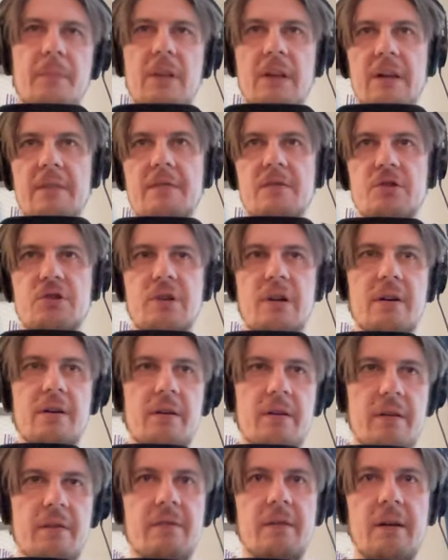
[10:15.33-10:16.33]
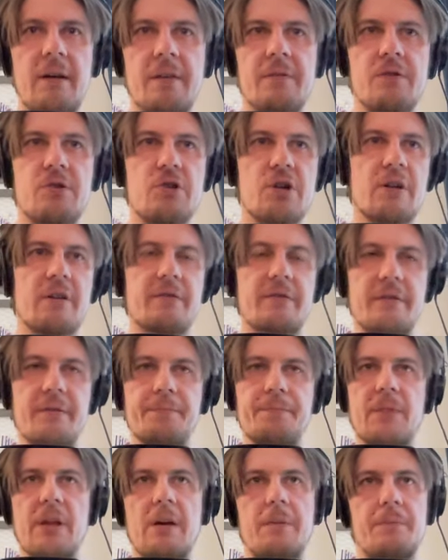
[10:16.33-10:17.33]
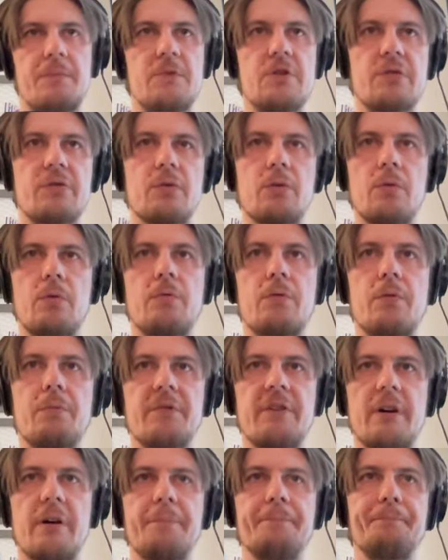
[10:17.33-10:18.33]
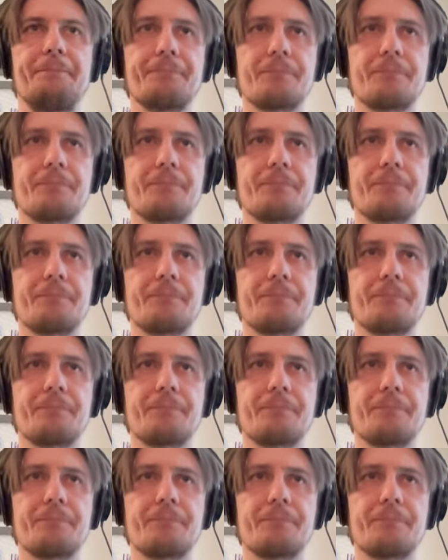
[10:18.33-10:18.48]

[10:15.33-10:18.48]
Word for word: let's then just yeah just go from there.